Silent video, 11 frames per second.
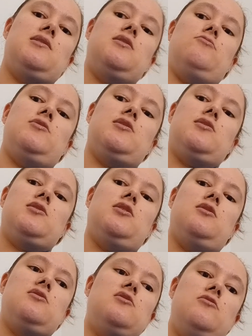series to
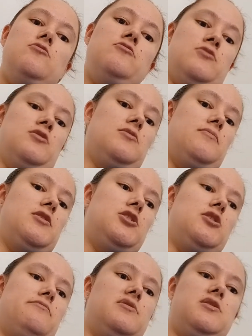start, so who knows, I may
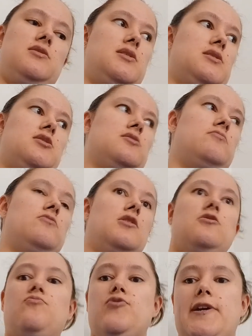jump in that just for a
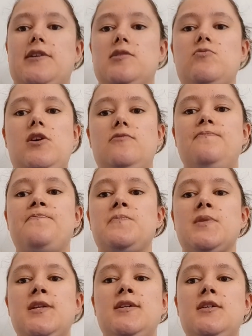little break as well.
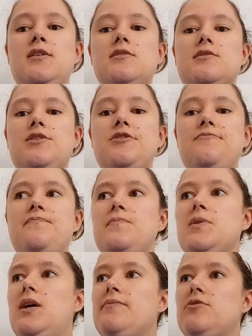So,
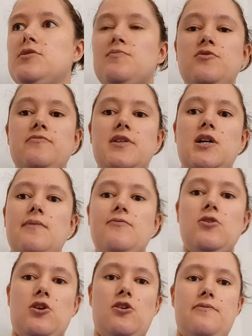I've got a smoothie, I've
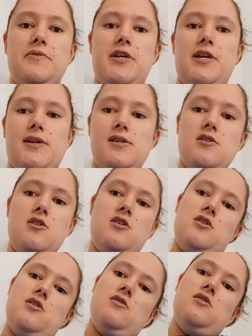got a coffee,
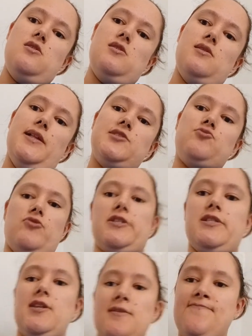let's read.